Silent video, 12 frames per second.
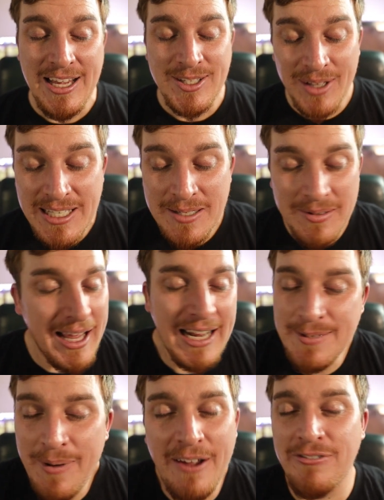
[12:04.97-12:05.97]
So
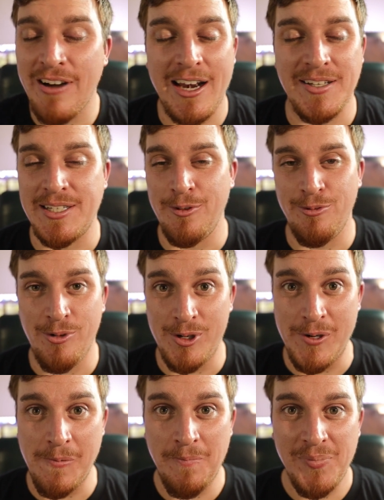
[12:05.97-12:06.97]
that's my final tip
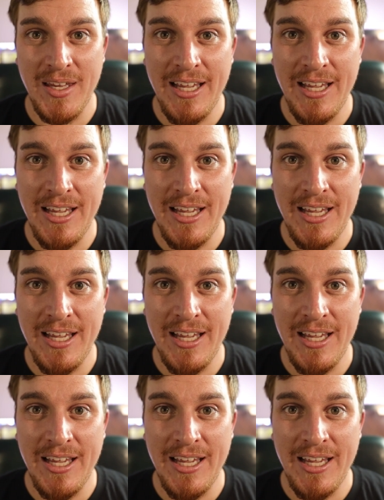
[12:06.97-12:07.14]
for you.